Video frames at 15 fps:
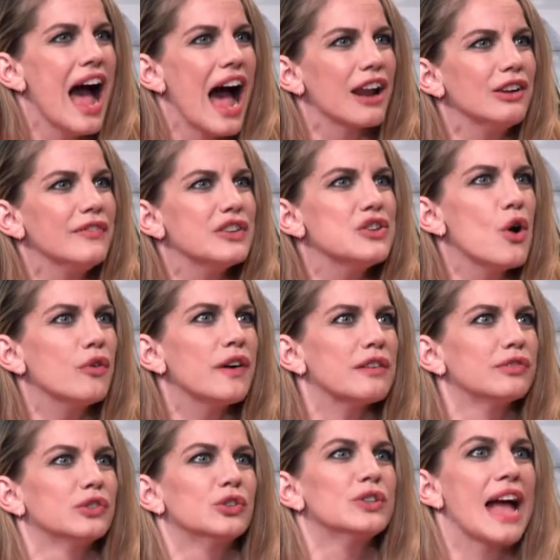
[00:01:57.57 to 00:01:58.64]
I don't even know if
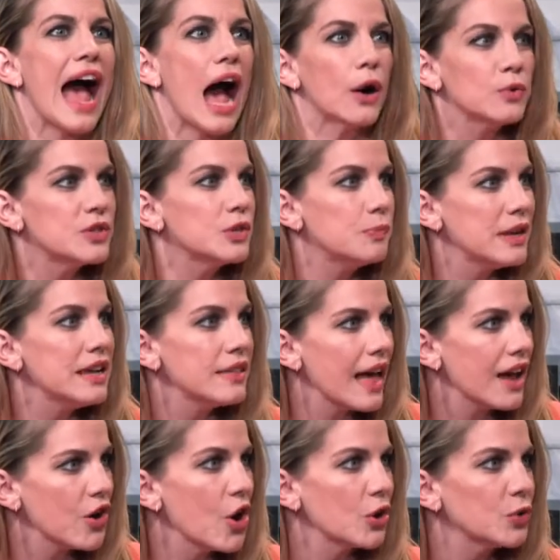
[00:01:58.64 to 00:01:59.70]
I've learned how to be
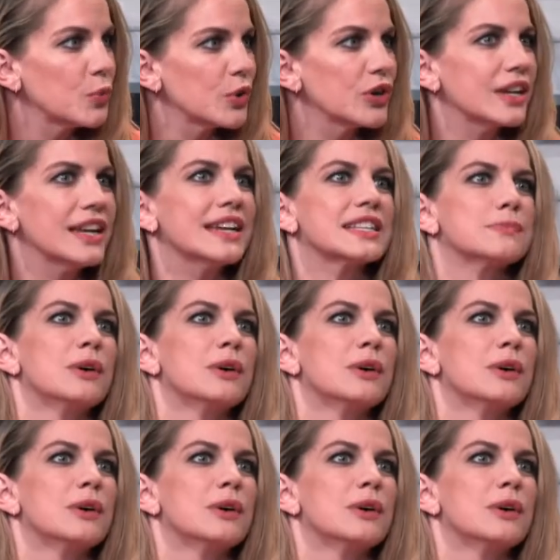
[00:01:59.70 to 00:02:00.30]
that hardworking mm.